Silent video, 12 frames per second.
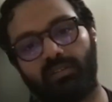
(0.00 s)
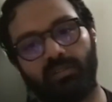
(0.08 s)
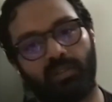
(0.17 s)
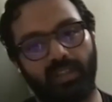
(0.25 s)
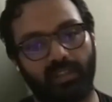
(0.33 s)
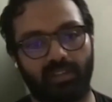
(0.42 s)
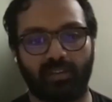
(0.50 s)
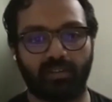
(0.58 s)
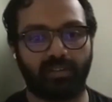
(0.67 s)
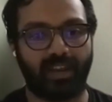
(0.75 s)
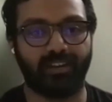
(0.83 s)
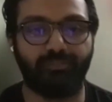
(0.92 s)
like
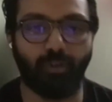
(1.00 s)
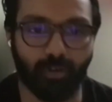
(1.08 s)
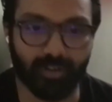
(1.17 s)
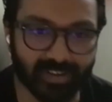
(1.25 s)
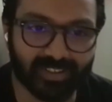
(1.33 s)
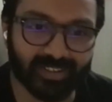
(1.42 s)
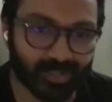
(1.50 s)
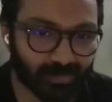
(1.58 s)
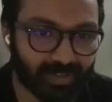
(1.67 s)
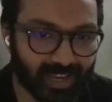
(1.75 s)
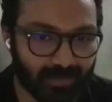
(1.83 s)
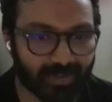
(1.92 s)
tenfold, to
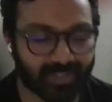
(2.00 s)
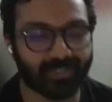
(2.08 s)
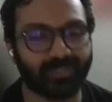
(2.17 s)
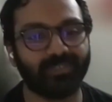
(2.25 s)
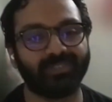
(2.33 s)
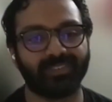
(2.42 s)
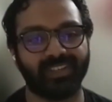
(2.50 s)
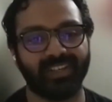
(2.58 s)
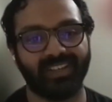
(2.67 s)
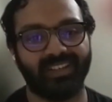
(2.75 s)
be able to